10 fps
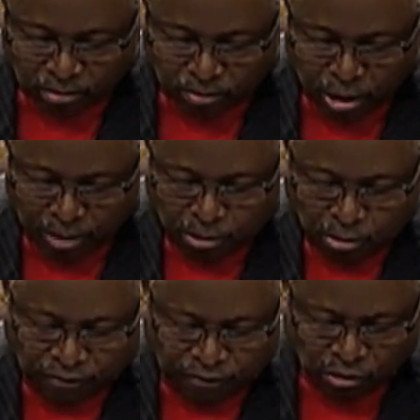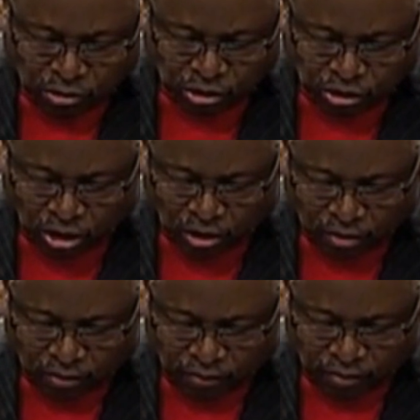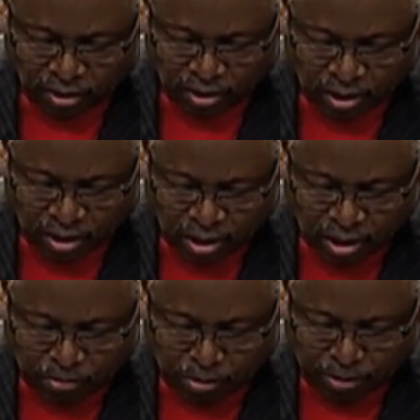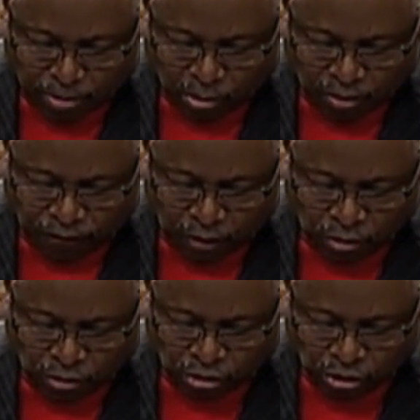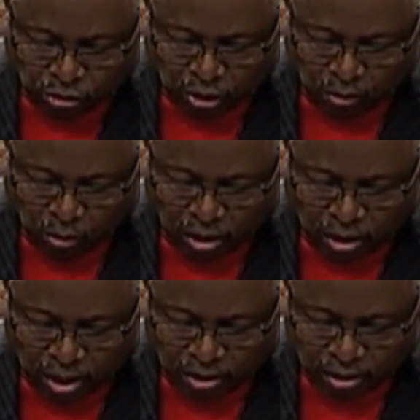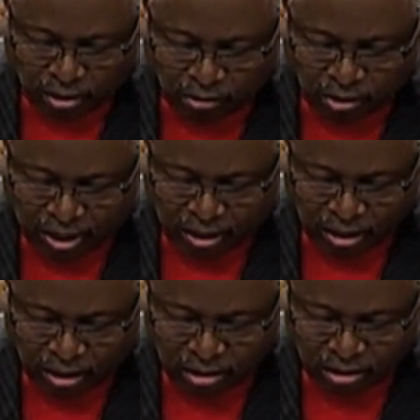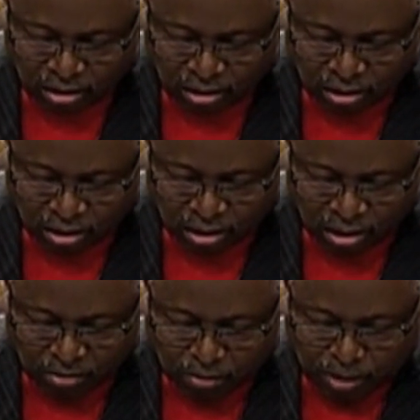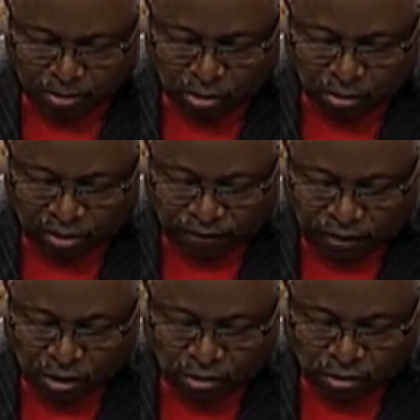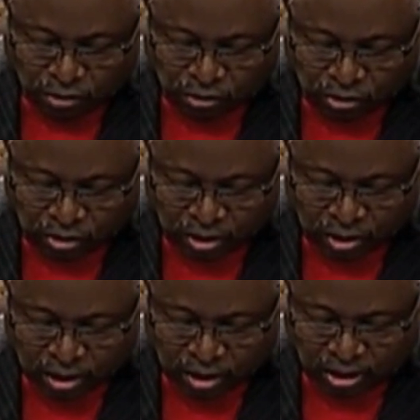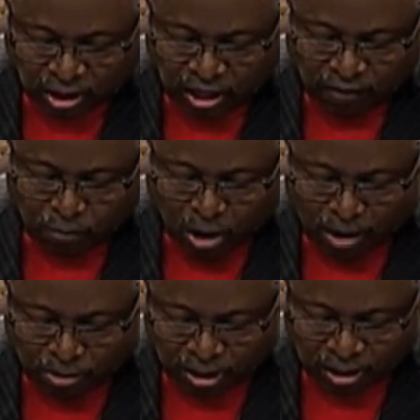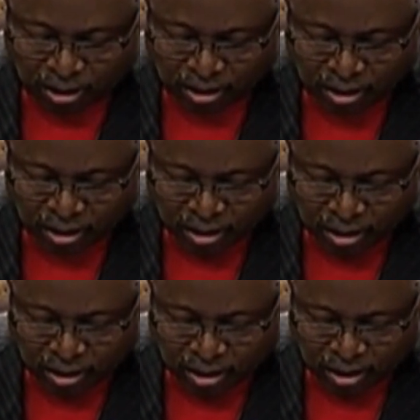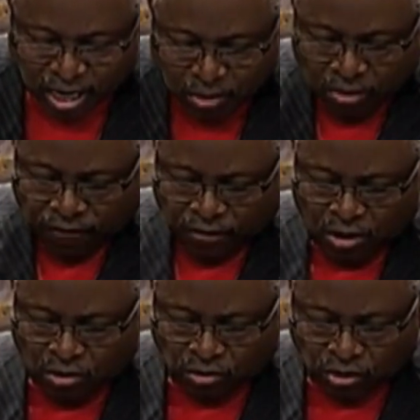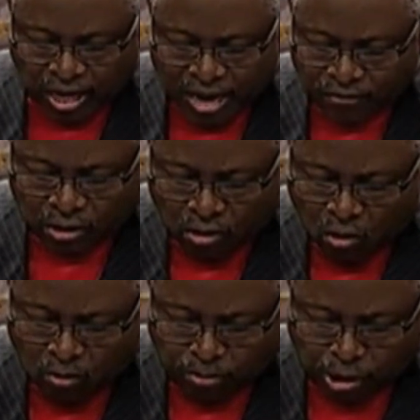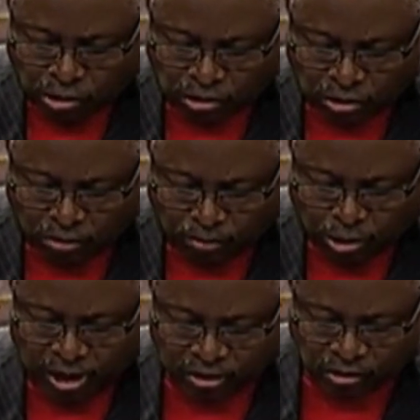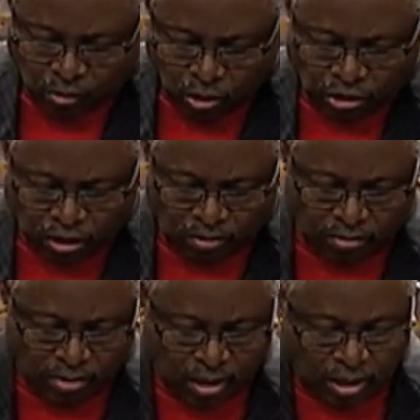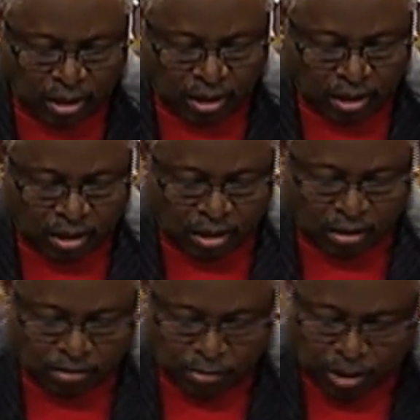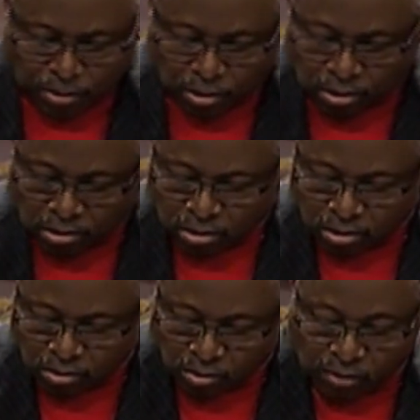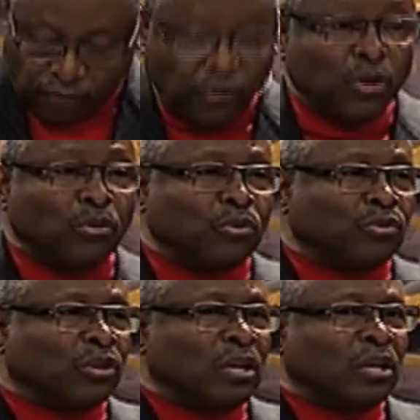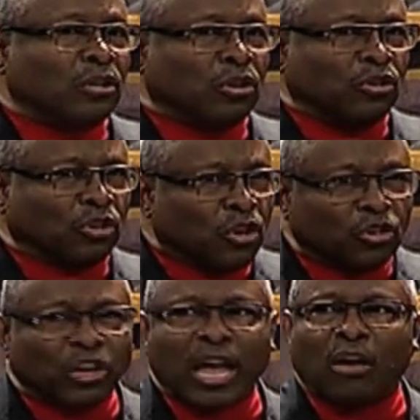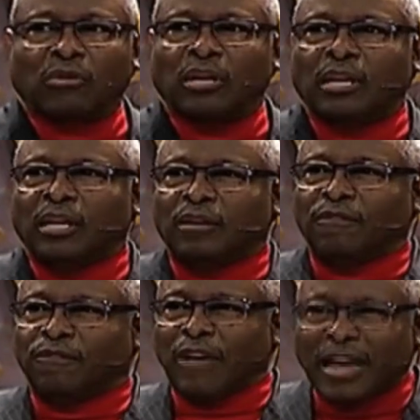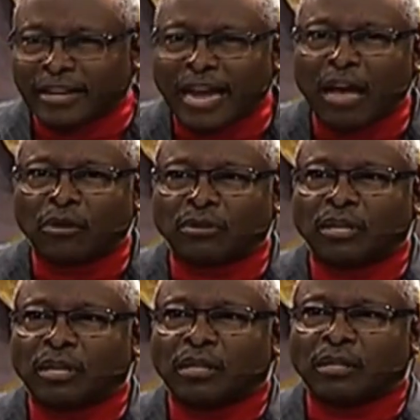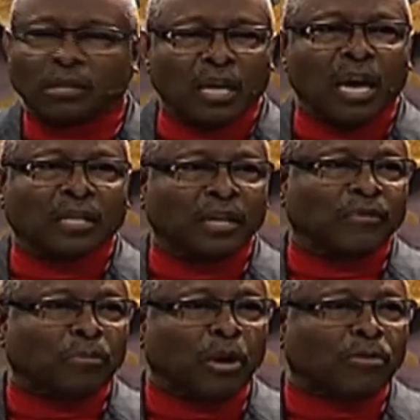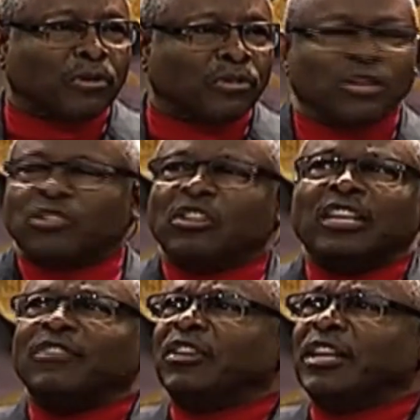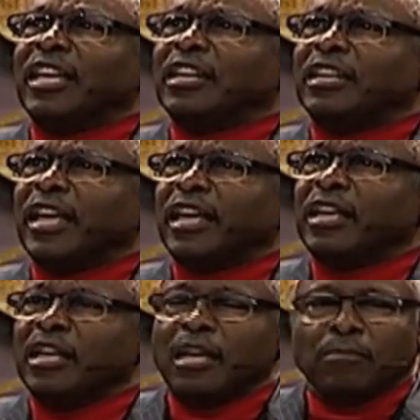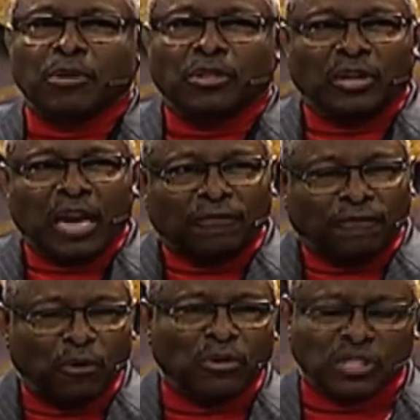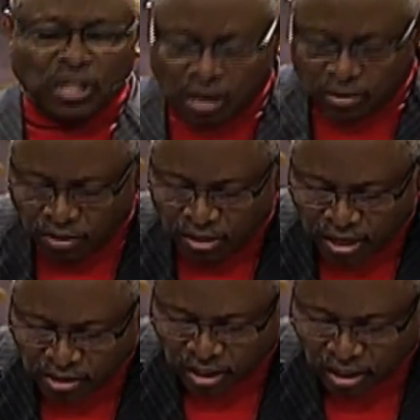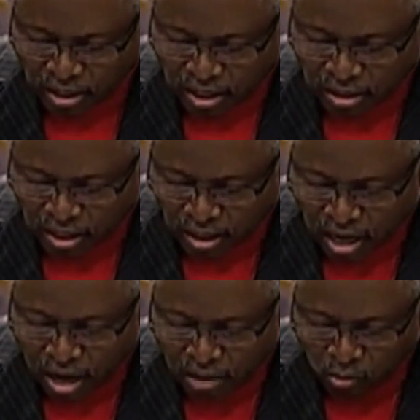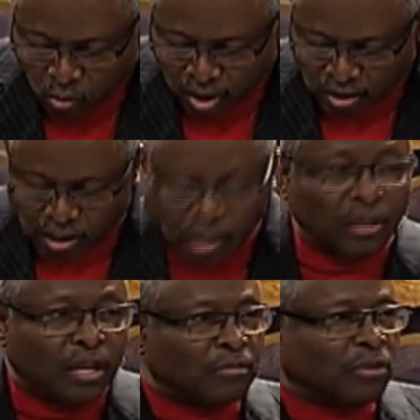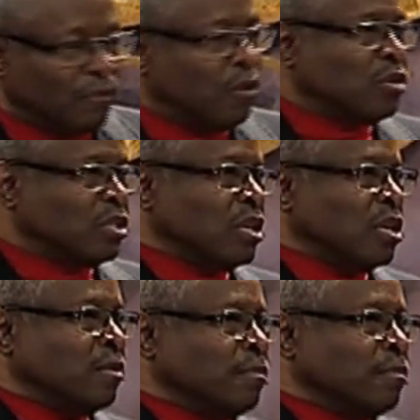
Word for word: People refuse to serve. People refuse to treat one another correctly. People refuse to give properly. They refuse to have own personal praise and worship. People refuse to search out and find out their God given purpose. They're just living day to day, but they're not focusing on the things that, that God wants them to focus on.